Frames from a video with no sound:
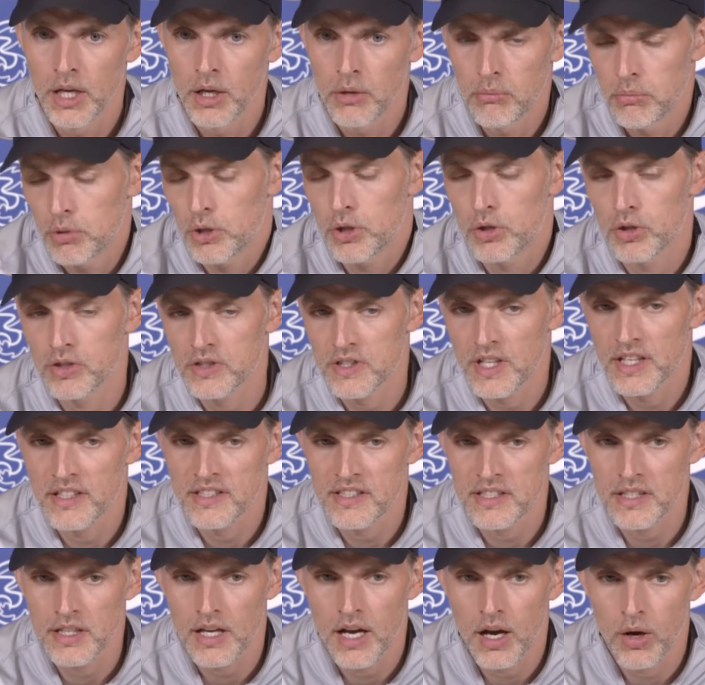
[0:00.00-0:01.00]
because I
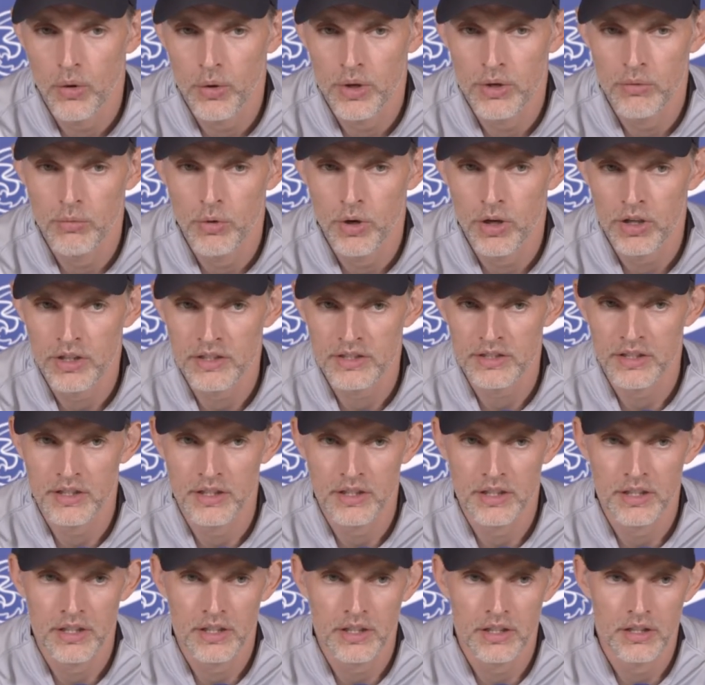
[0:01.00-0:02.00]
see how he works,
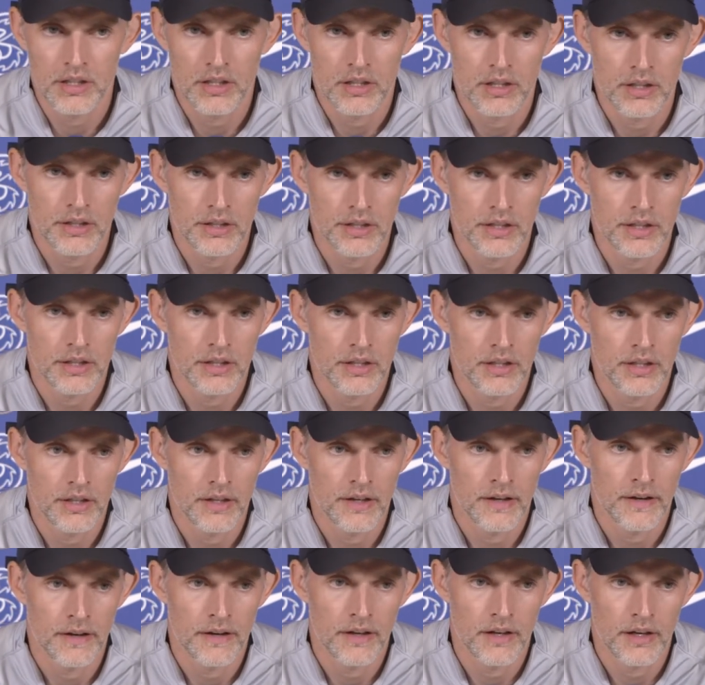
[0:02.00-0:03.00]
and he
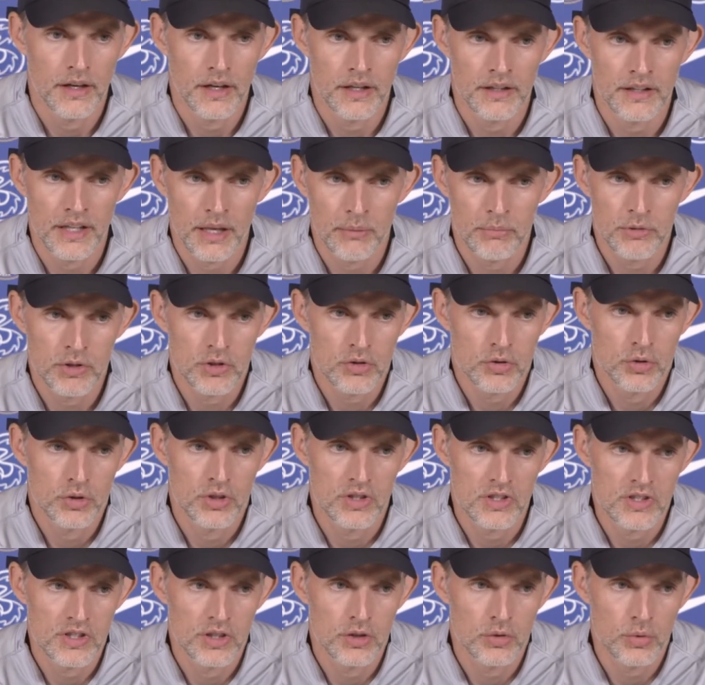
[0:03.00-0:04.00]
adapts to
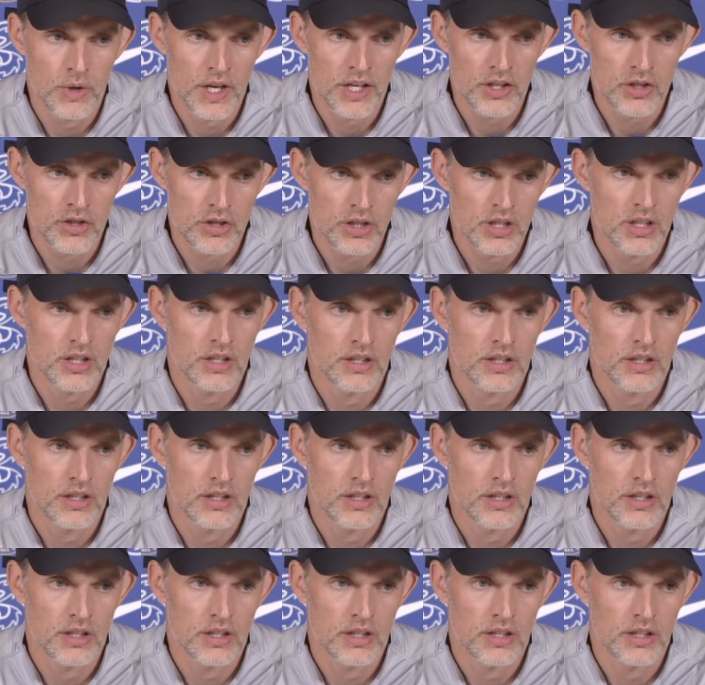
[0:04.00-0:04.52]
his situation,